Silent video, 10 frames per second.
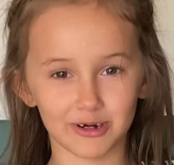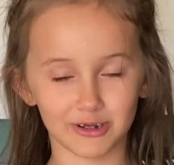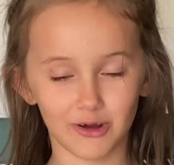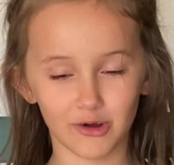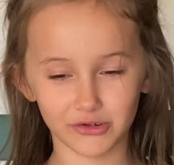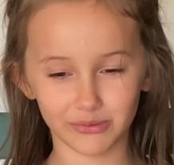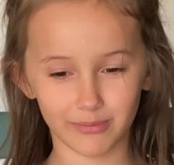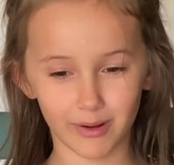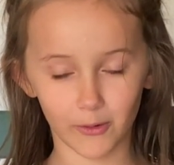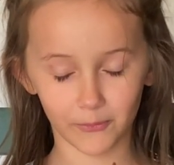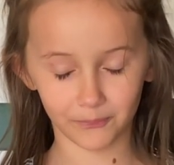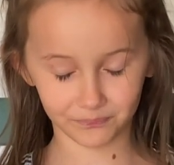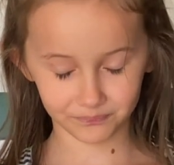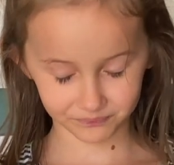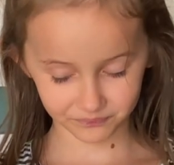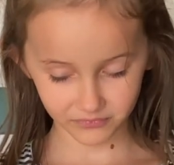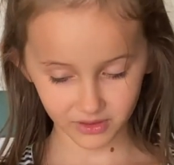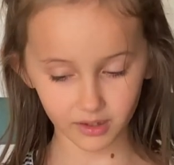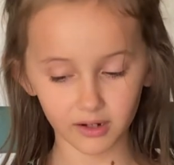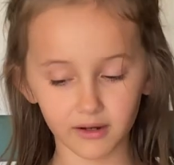and cauldron bubble.
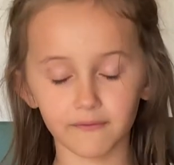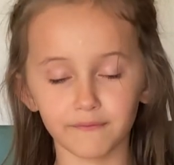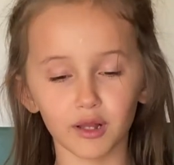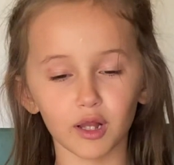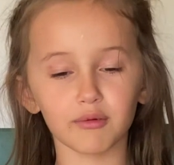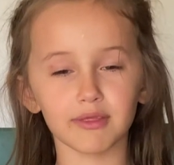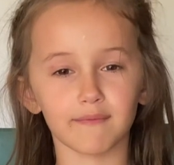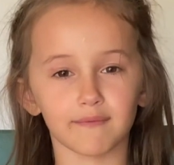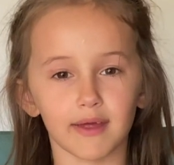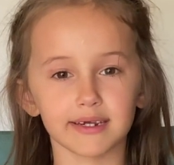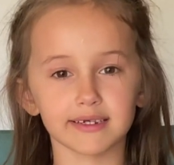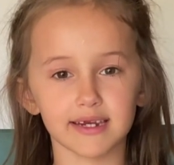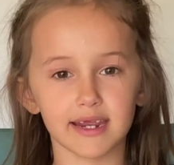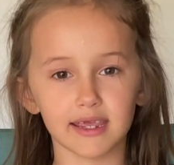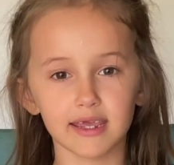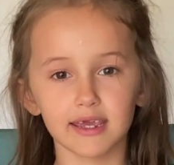Fill it with the fenny snake,